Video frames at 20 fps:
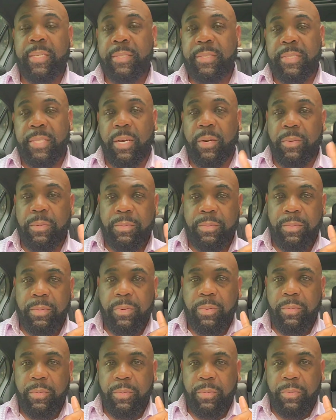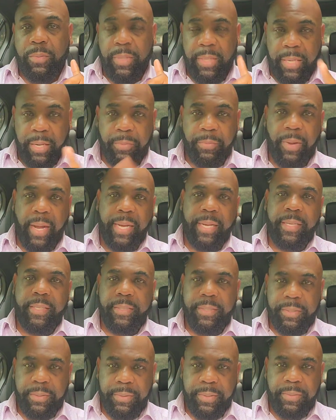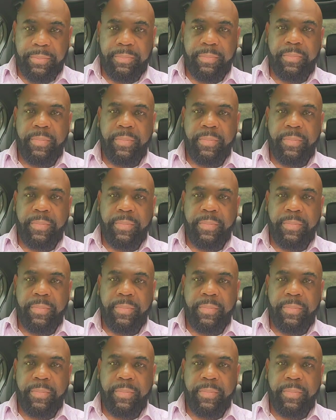So I'm going to get right into it.